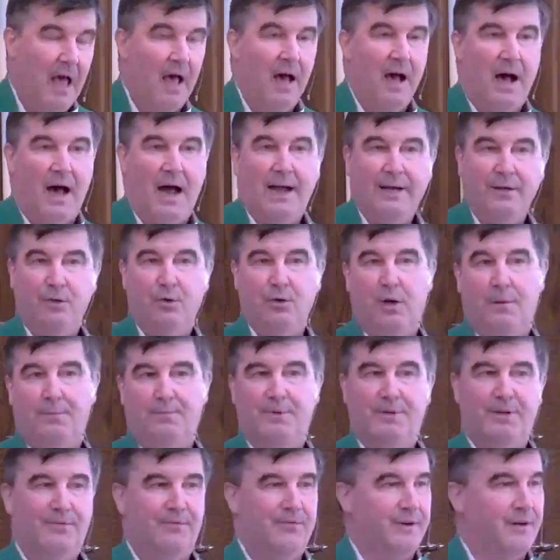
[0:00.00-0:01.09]
I grew up
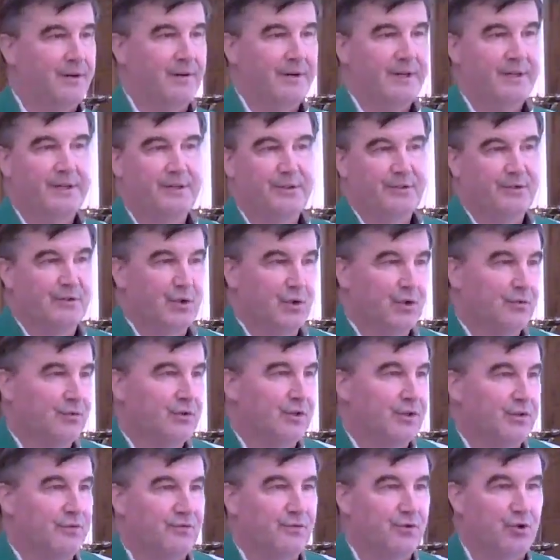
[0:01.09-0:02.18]
in a very
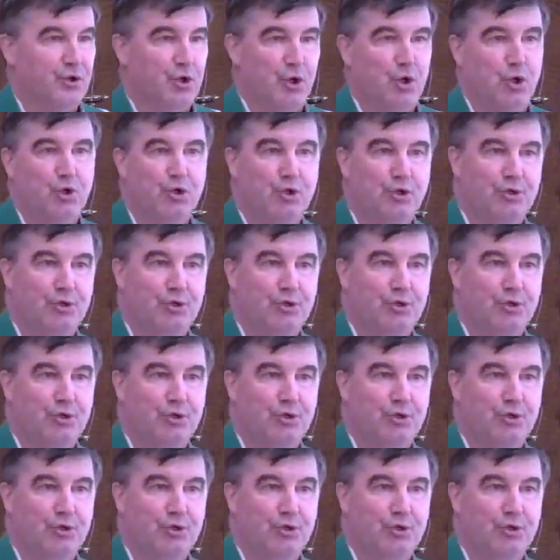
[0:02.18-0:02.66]
conservative church.